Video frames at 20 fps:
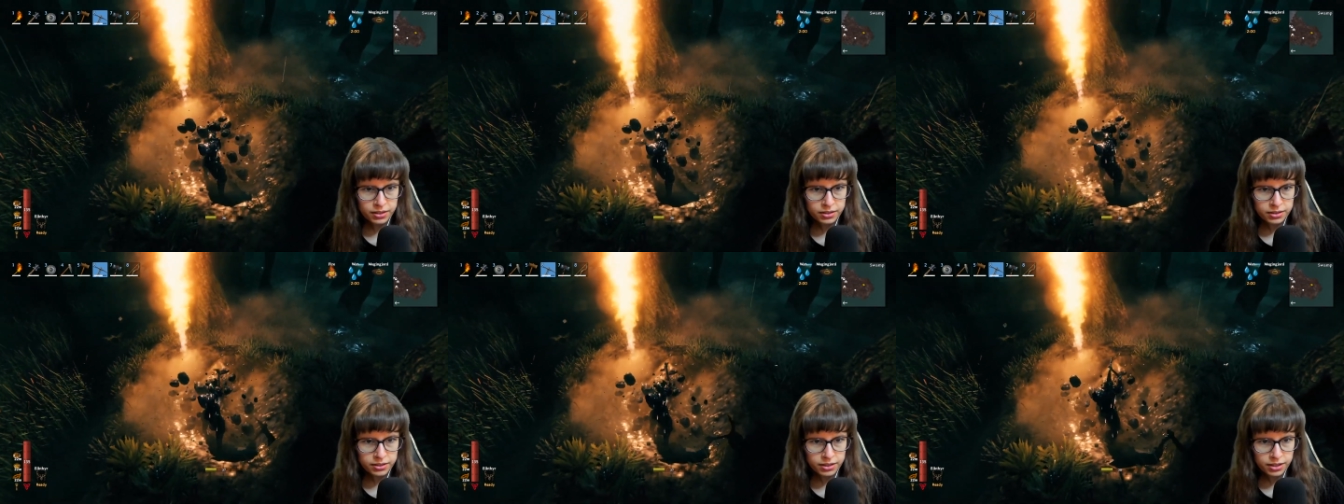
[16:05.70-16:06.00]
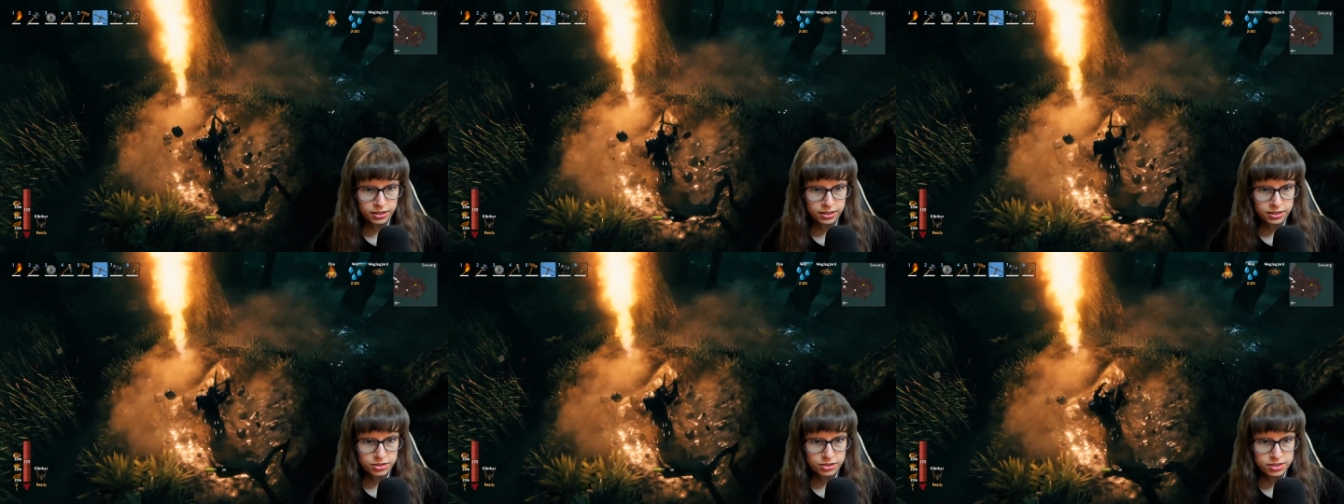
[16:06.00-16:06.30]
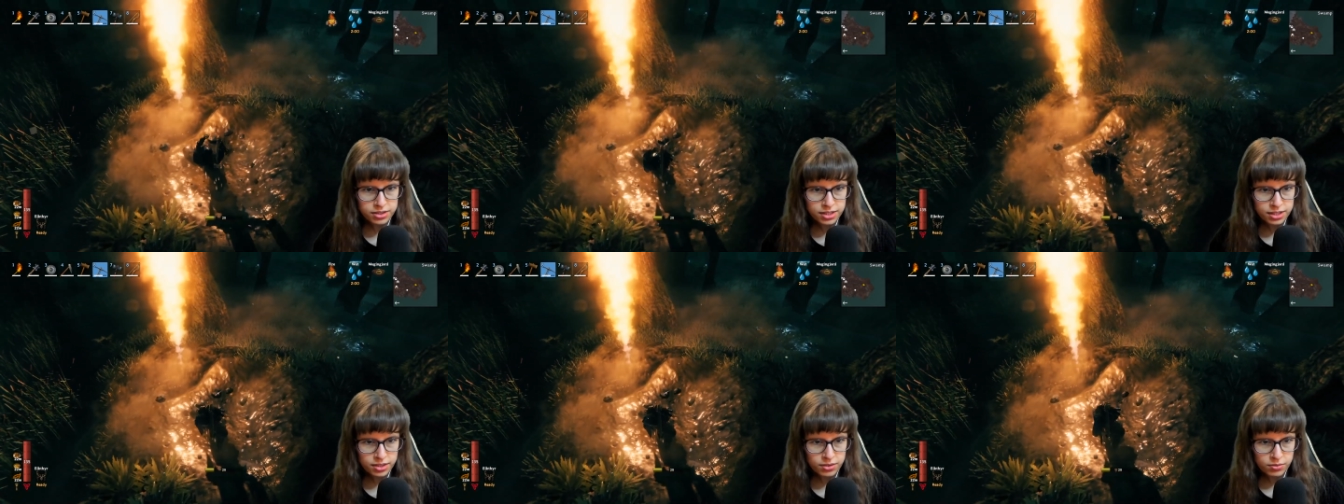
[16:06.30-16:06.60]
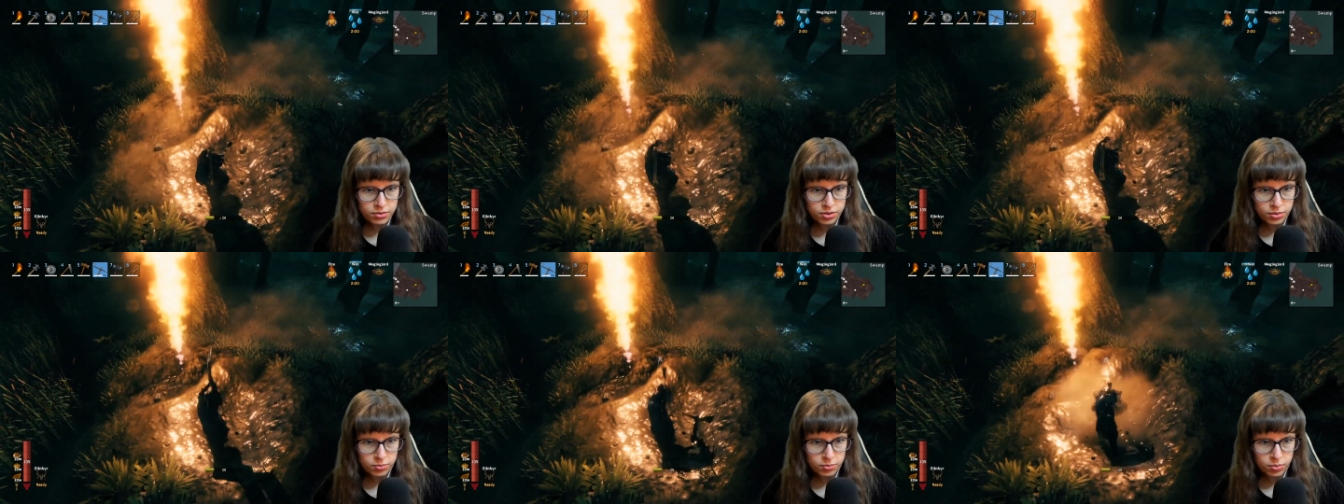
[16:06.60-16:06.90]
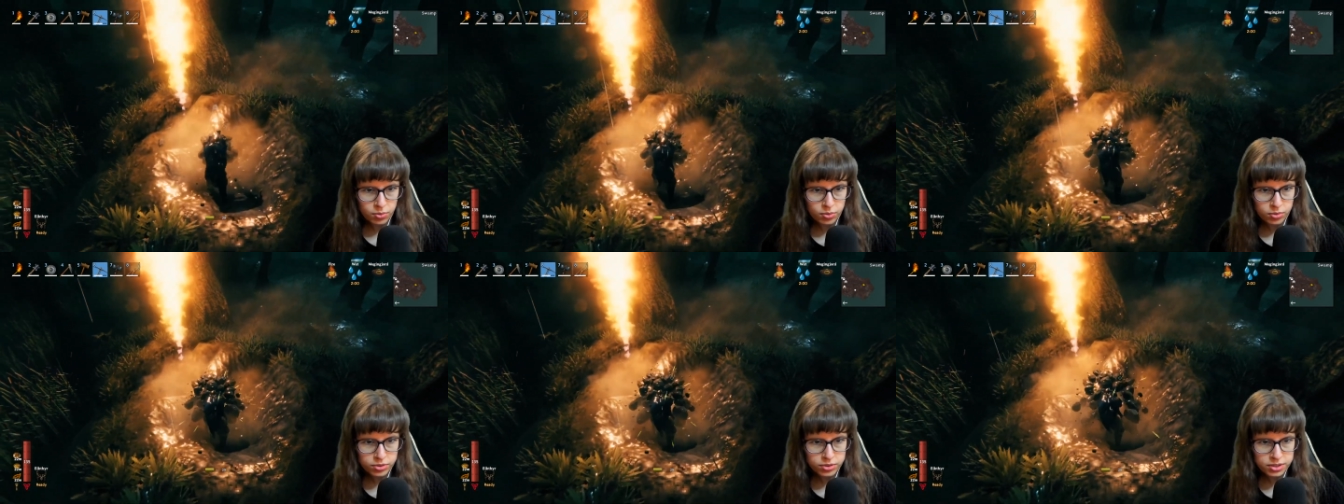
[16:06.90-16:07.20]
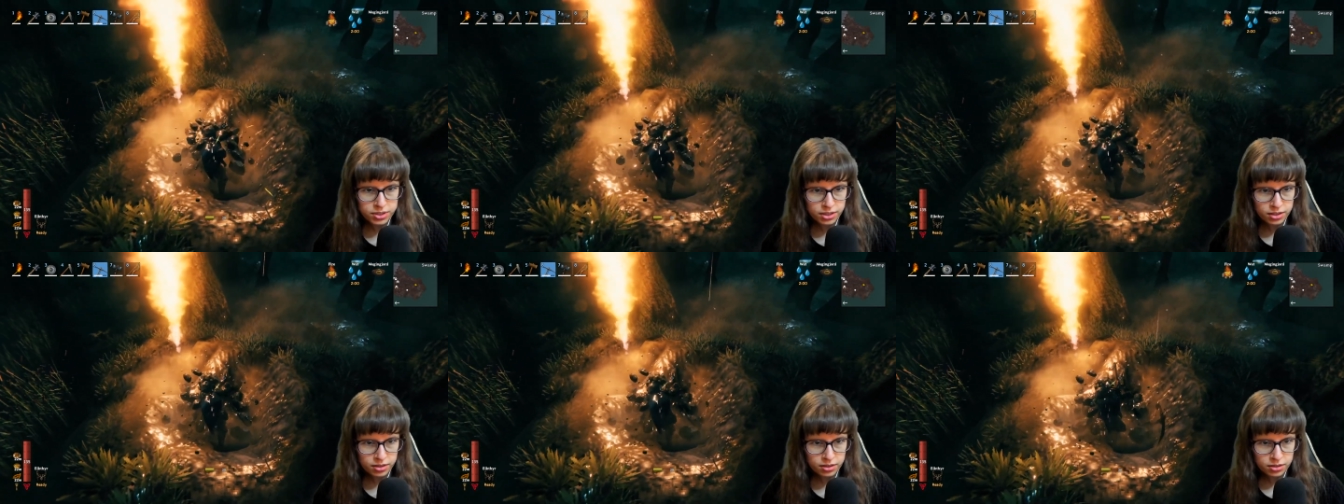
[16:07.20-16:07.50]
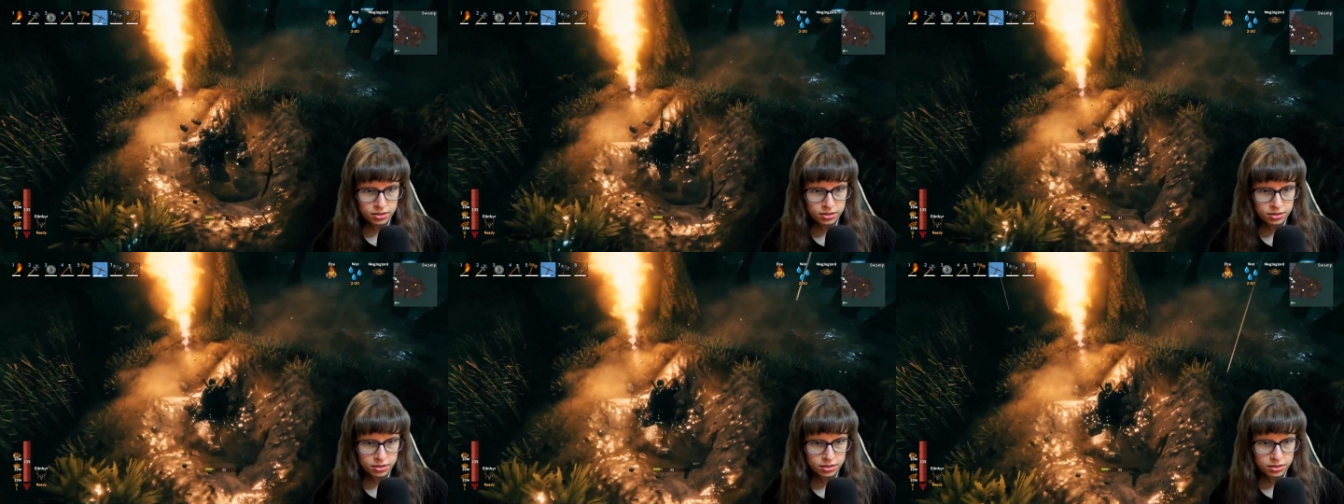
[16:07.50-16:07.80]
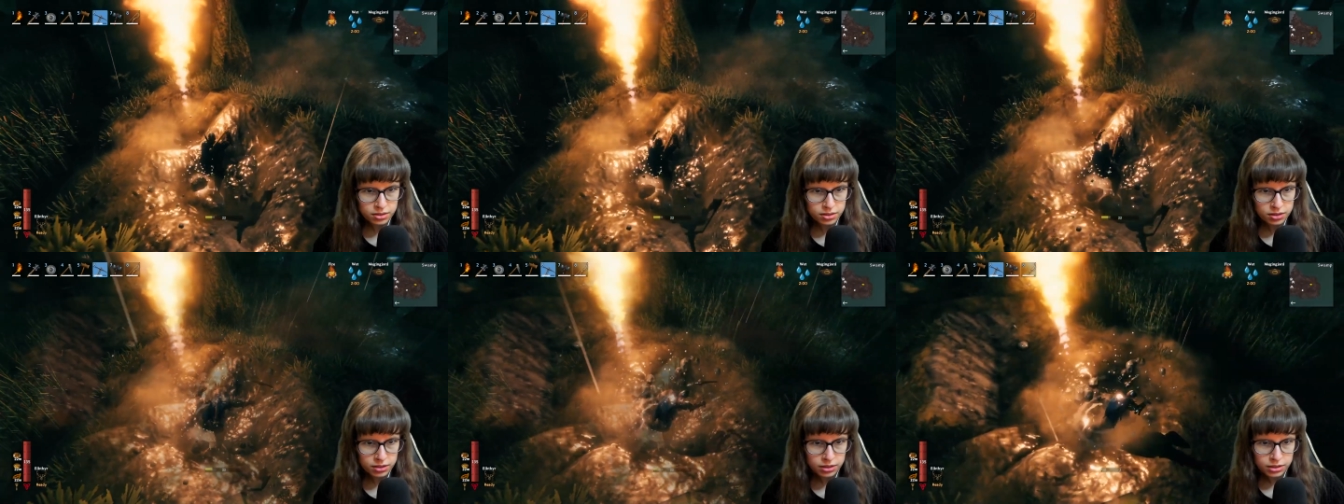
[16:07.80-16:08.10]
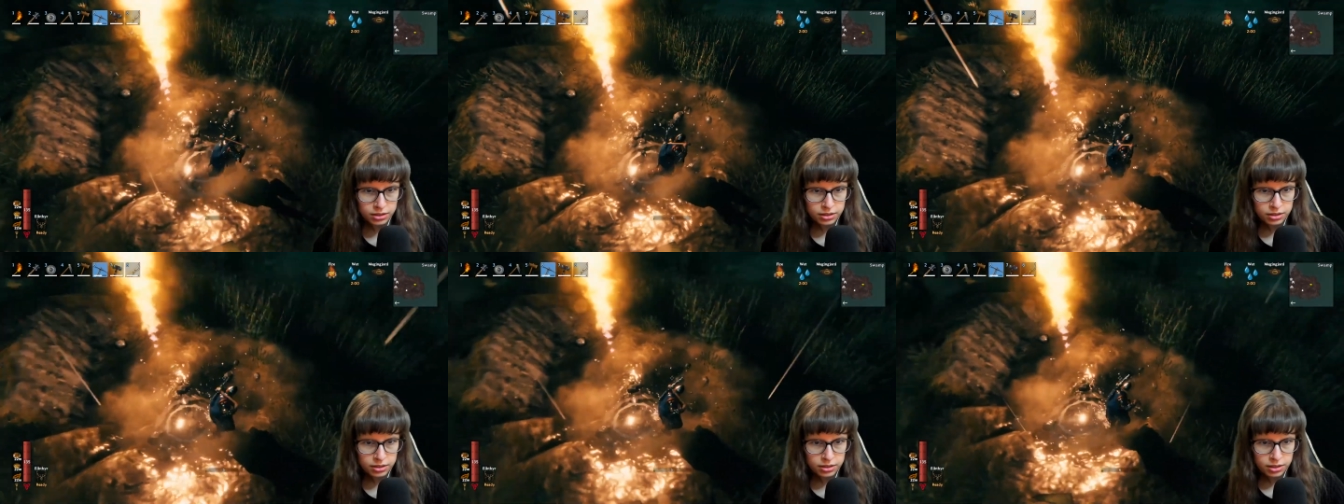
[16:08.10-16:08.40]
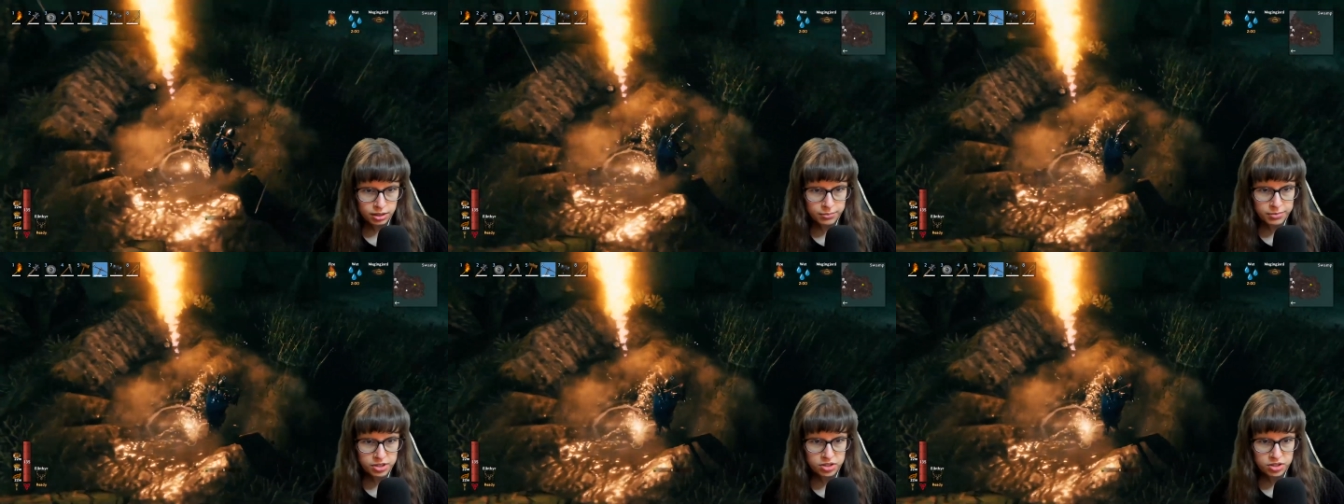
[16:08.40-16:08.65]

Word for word: that they're just in the water? I'm